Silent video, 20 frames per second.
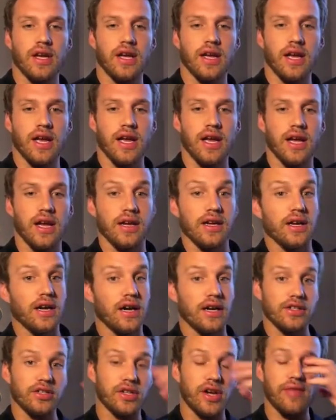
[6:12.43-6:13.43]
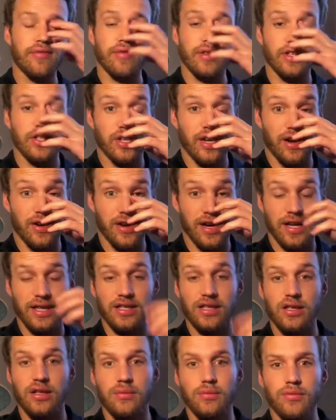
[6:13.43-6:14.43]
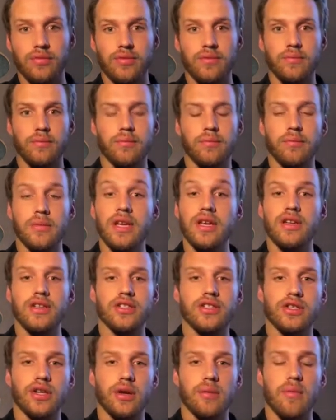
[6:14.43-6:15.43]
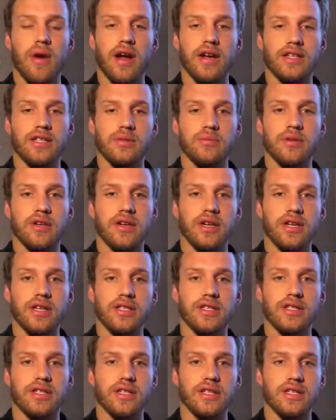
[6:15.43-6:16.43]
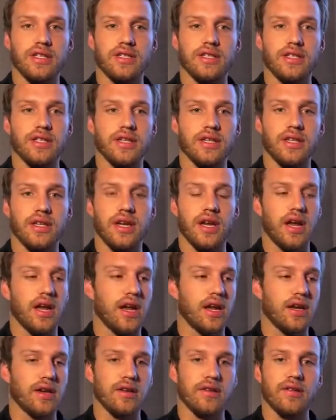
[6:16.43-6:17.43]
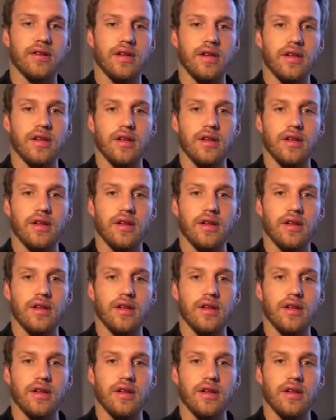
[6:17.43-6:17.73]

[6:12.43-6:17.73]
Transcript: And Jeff reached out asking me to share my experiences and